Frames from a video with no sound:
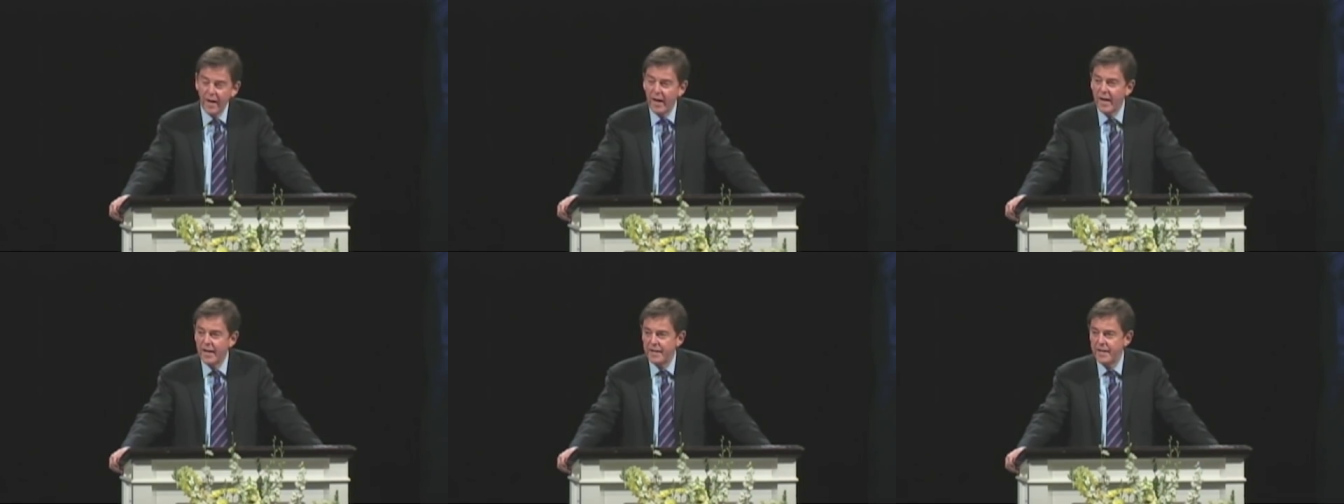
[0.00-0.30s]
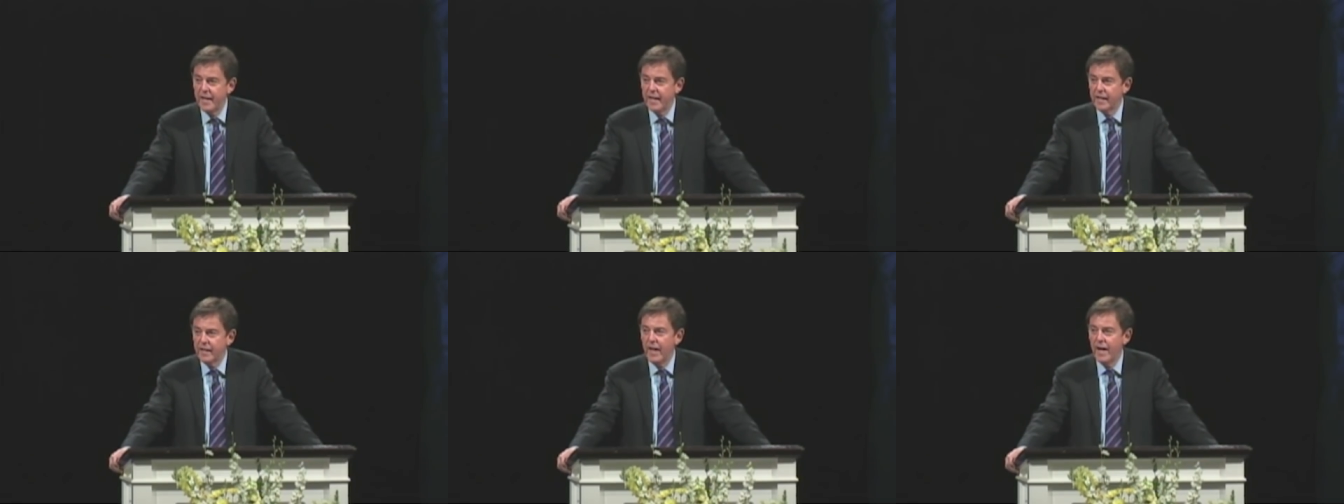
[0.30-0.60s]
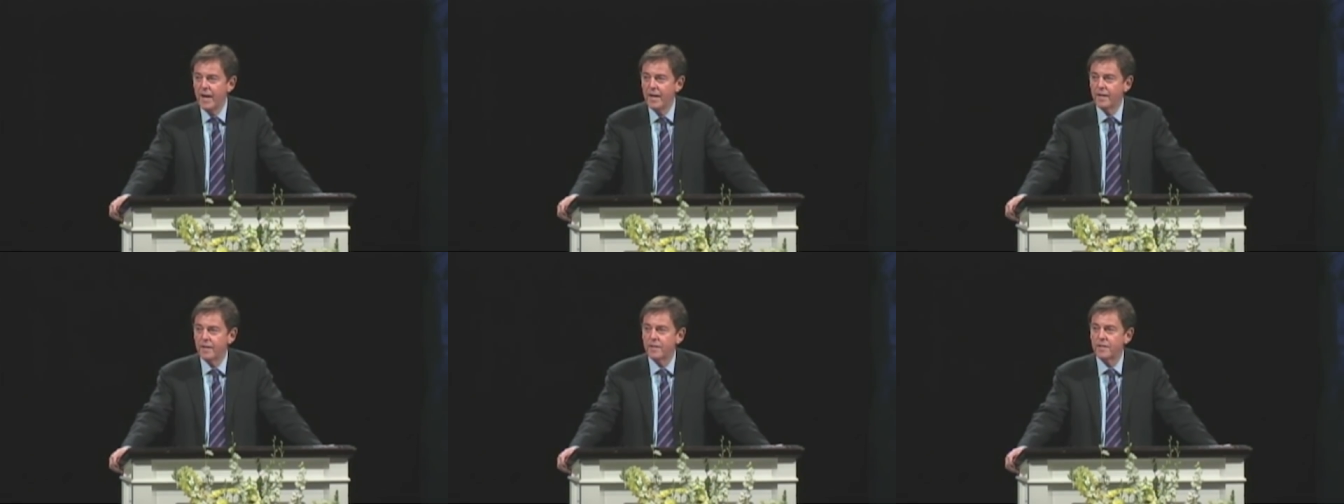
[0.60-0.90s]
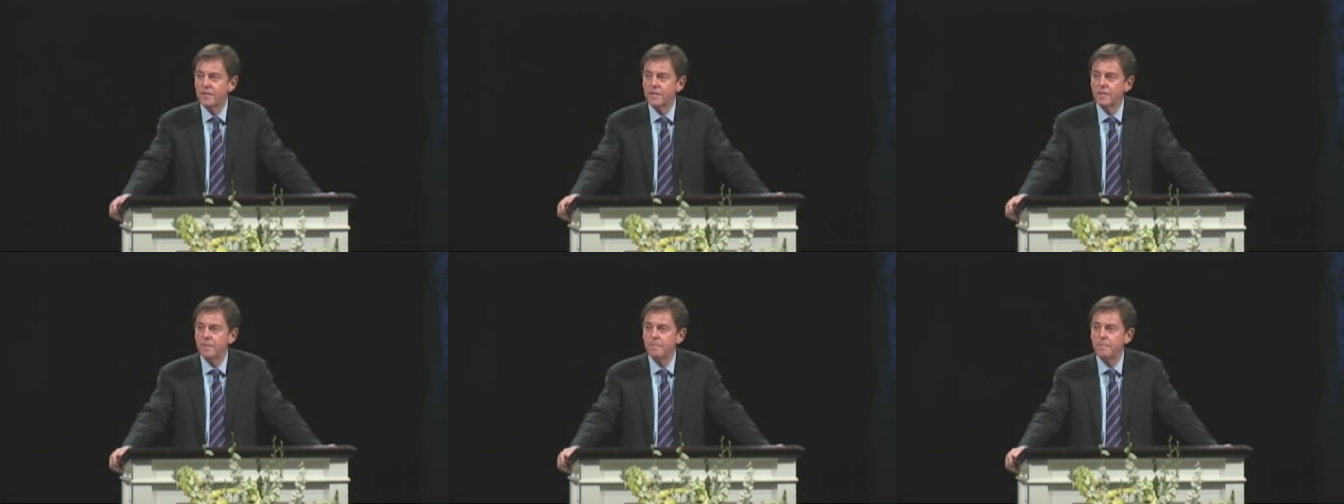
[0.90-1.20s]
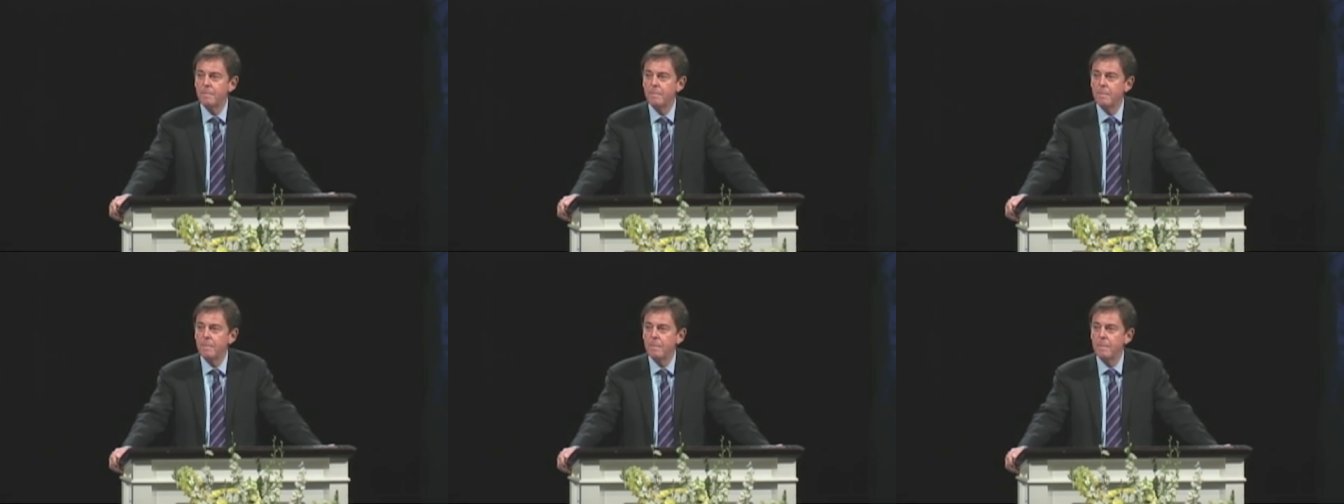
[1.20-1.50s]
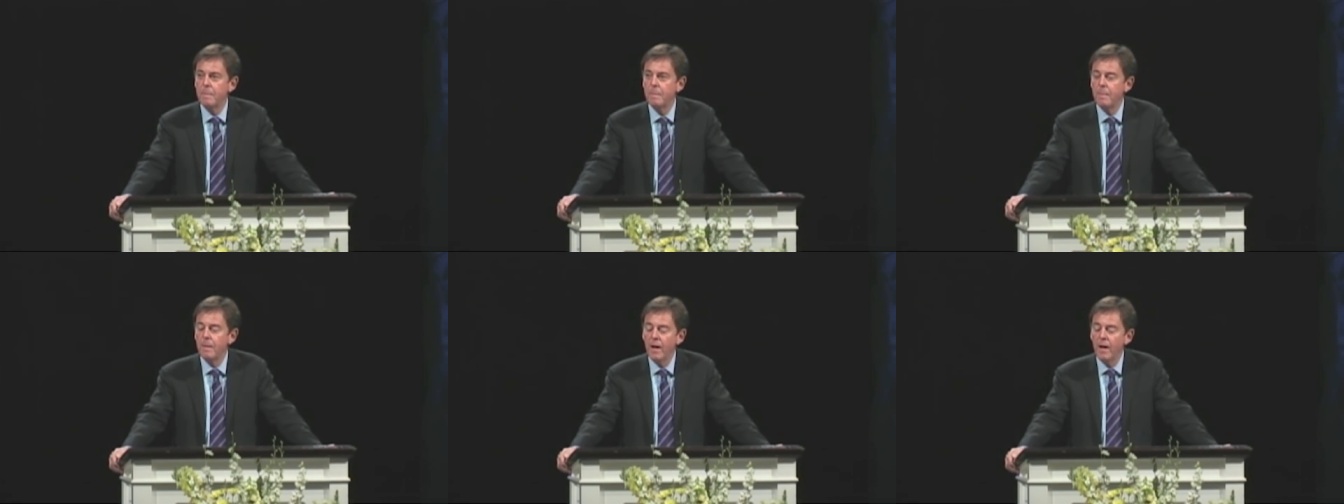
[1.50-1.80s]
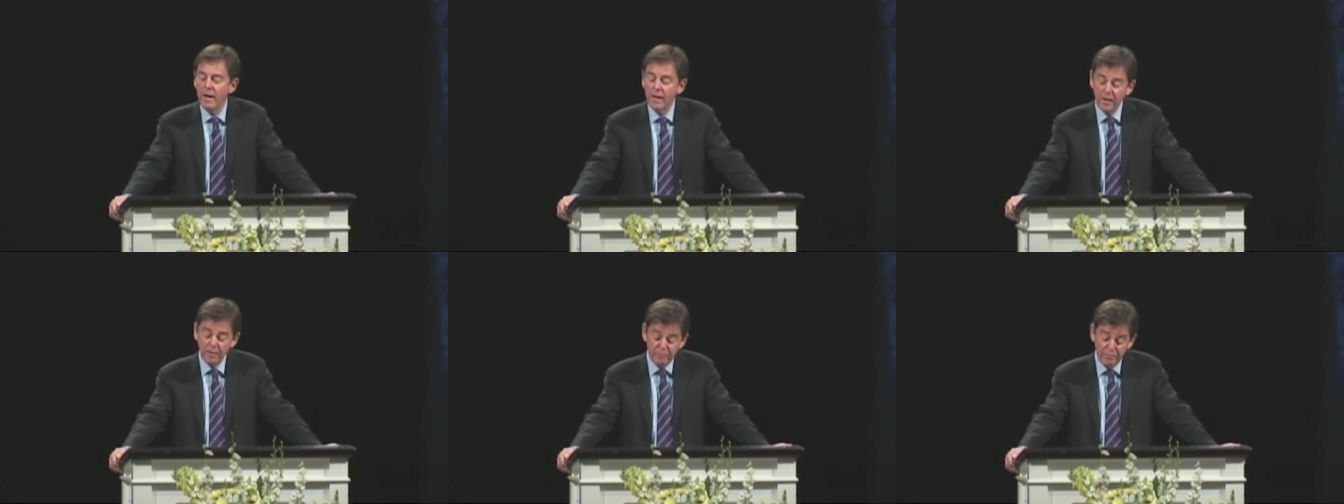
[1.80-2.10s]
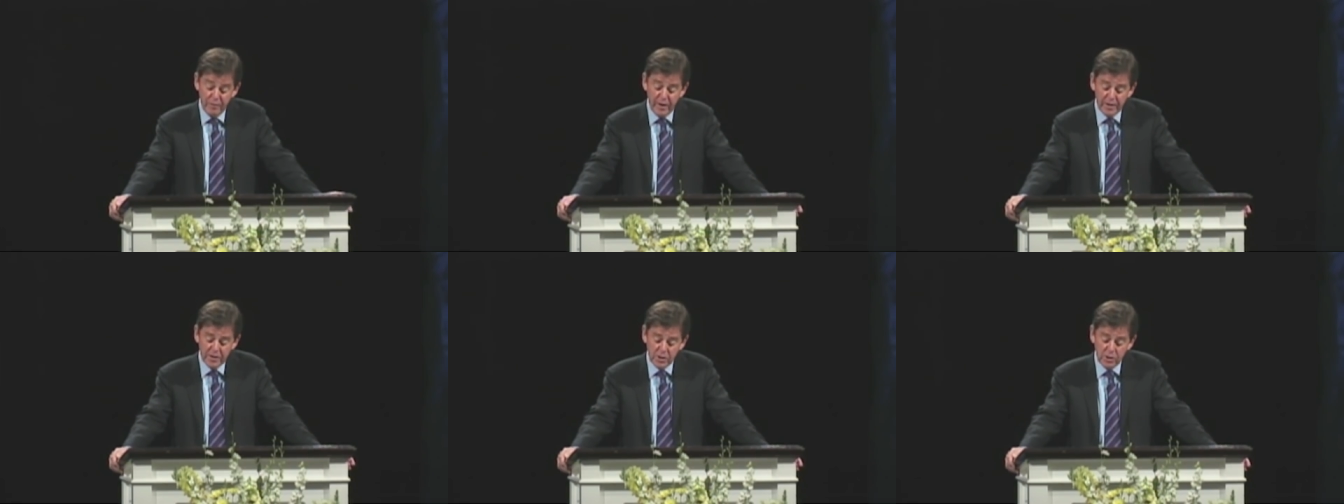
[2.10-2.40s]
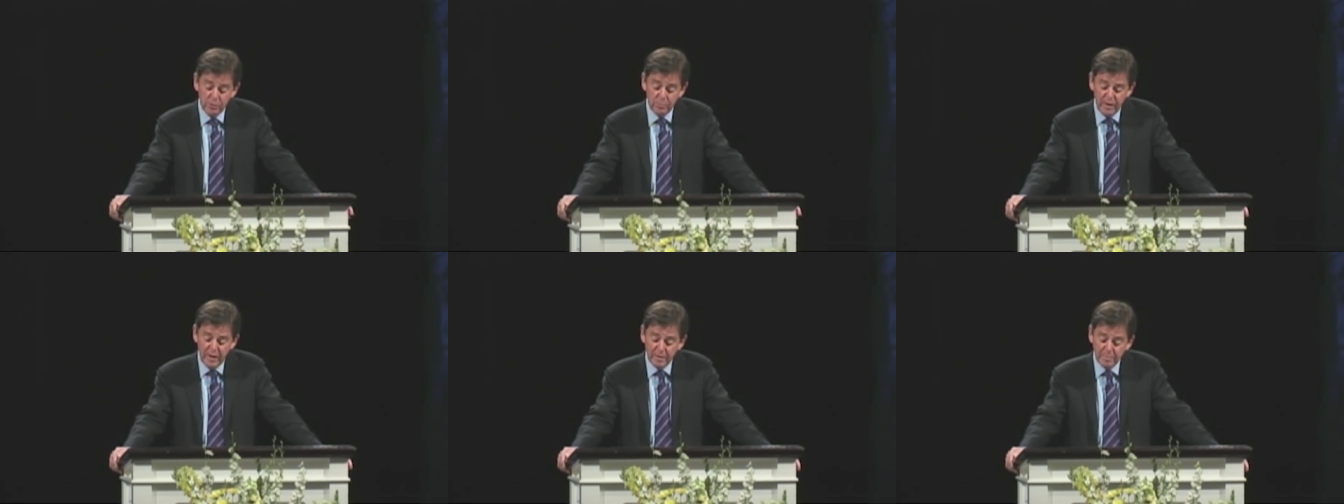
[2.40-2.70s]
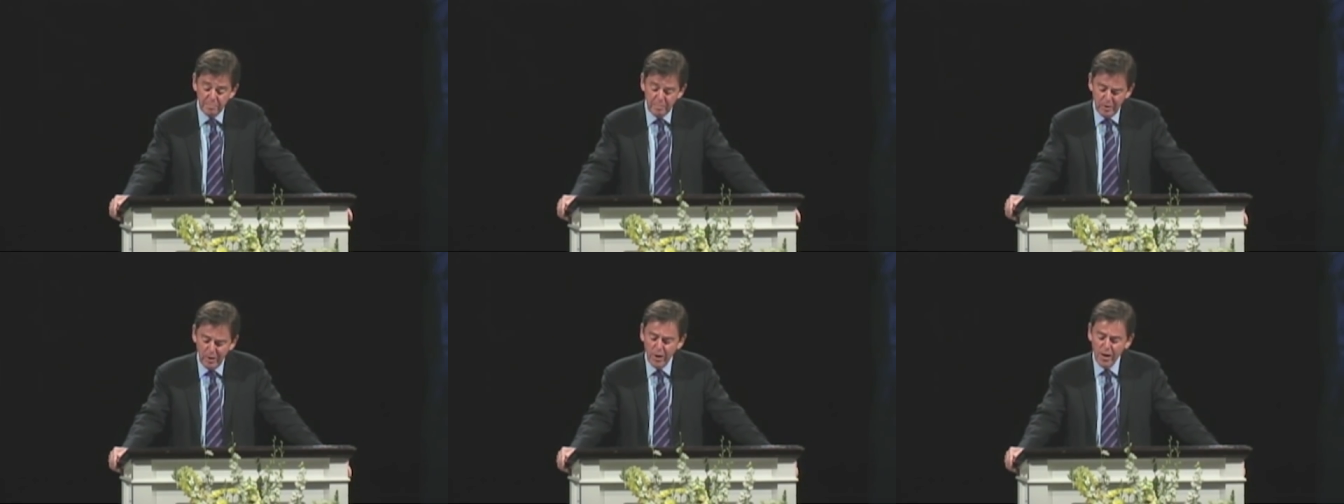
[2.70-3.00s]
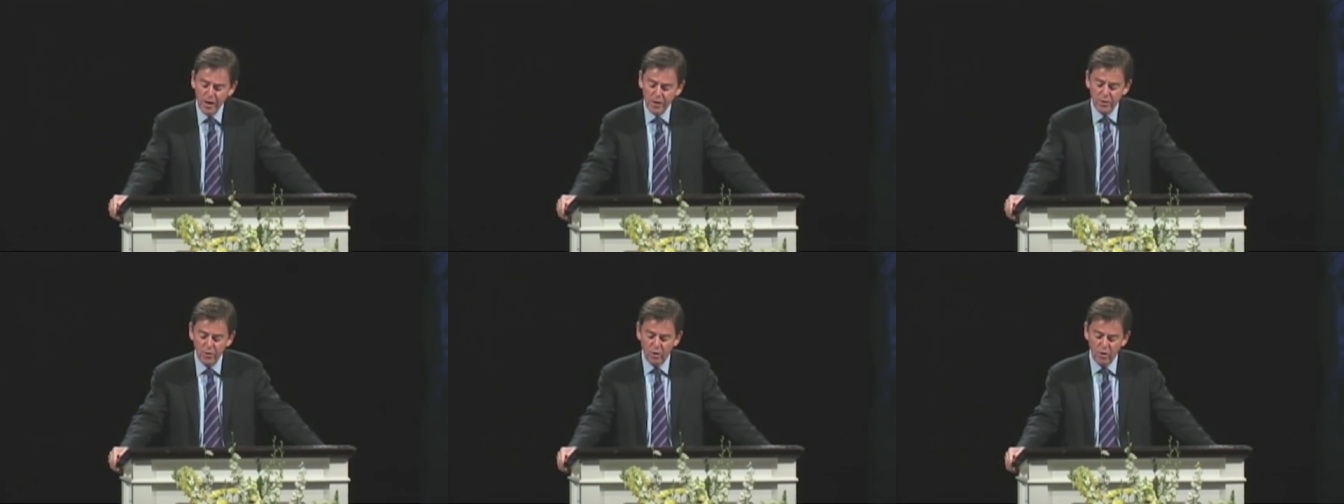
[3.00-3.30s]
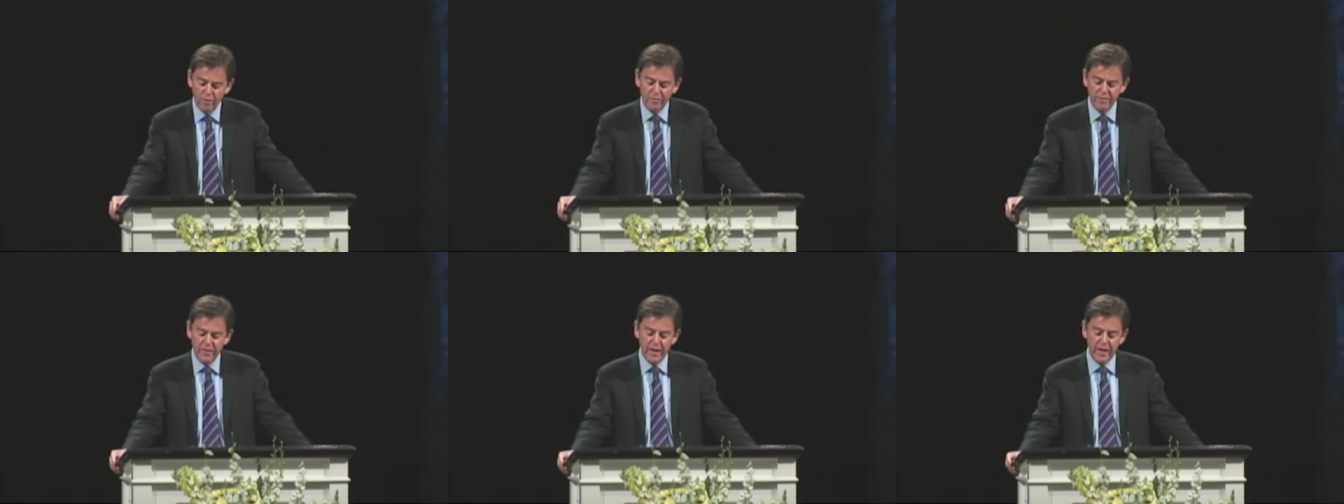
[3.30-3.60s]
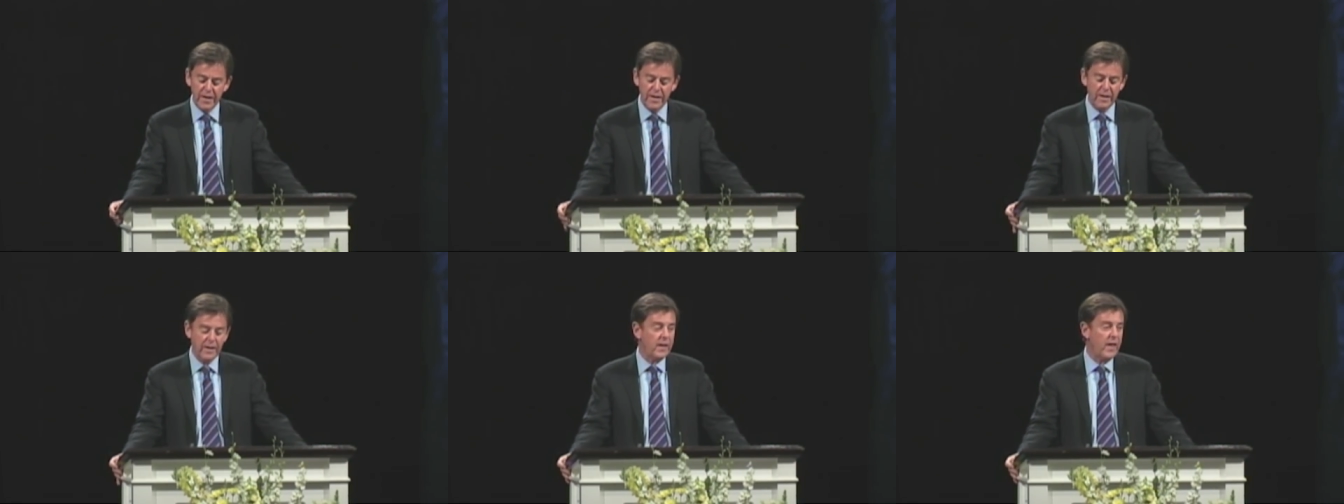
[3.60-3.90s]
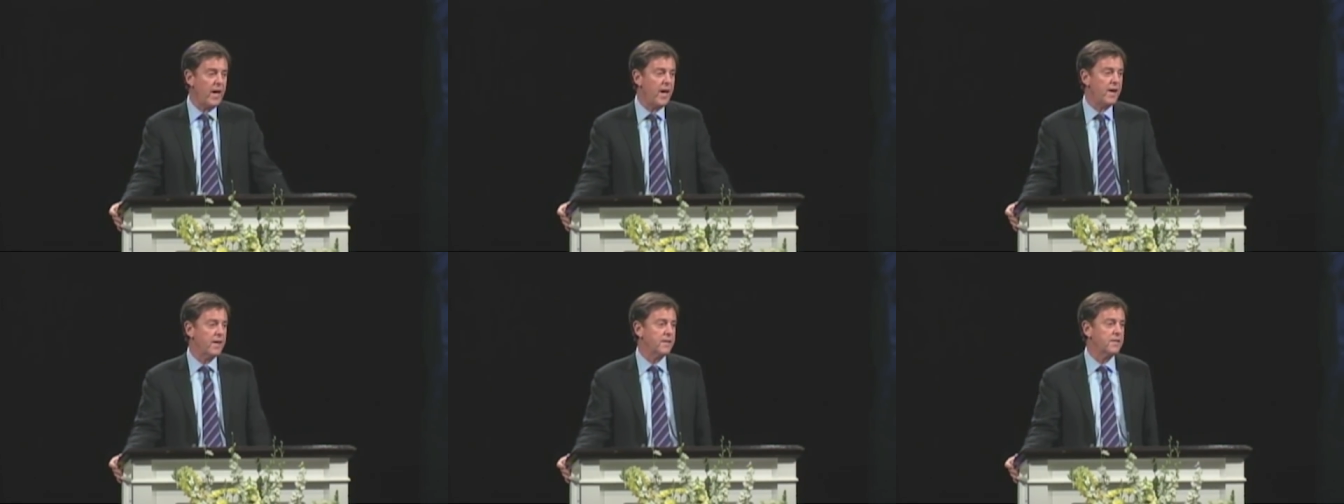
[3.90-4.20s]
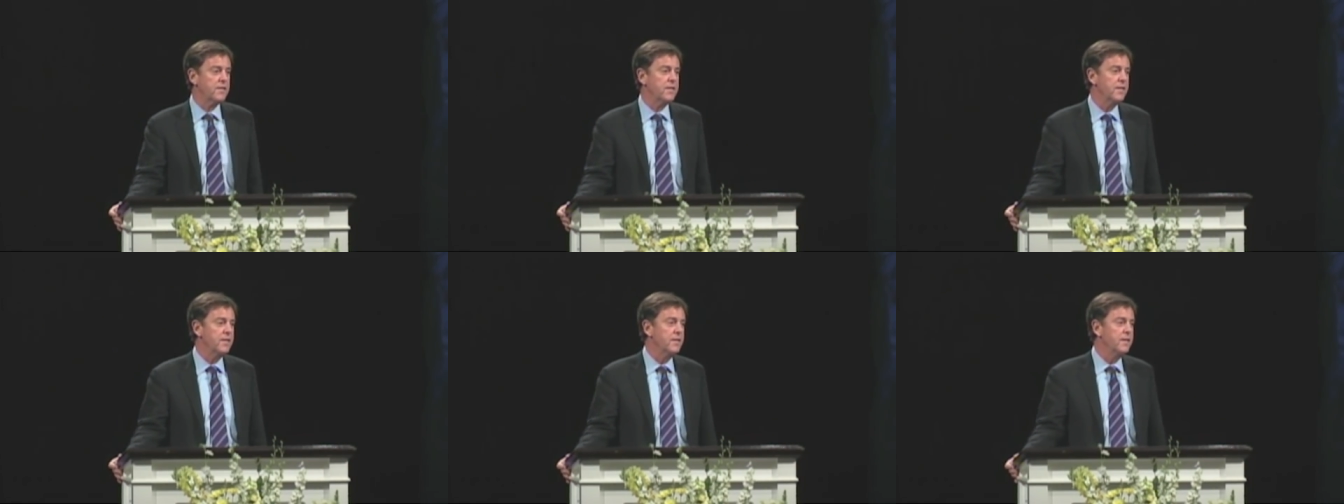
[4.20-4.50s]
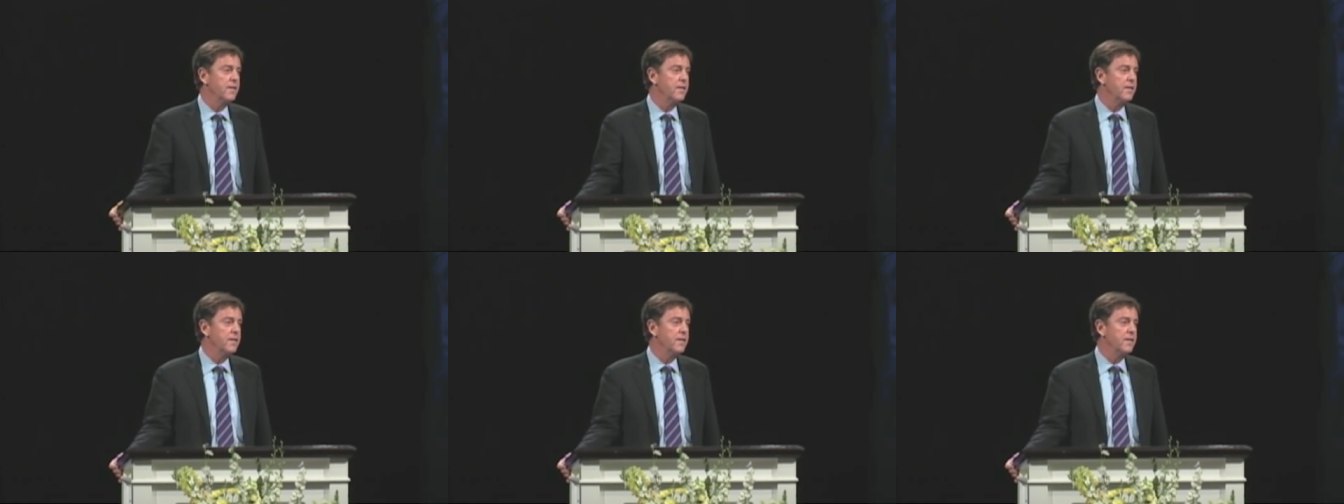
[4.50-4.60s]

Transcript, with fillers: that neglect. I confess to being part of that neglect.